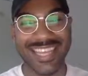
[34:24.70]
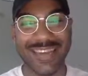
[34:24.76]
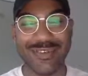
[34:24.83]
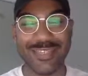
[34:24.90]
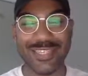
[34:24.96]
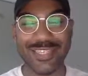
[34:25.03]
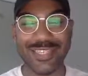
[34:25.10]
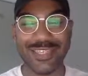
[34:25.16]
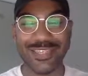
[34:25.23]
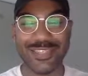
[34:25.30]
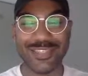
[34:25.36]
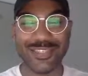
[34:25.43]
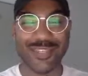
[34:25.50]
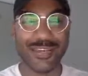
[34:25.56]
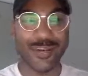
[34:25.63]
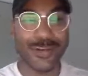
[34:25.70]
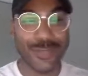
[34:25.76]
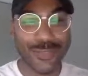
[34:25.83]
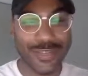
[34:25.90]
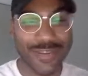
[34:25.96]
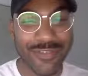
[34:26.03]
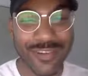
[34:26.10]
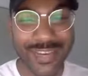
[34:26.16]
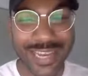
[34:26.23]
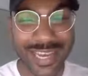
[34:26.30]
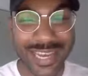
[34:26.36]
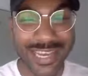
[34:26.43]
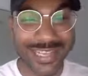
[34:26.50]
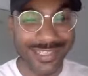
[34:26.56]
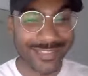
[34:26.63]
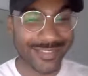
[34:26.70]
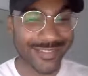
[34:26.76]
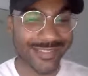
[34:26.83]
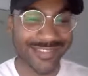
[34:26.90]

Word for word: was huge. Oh, you have your kid.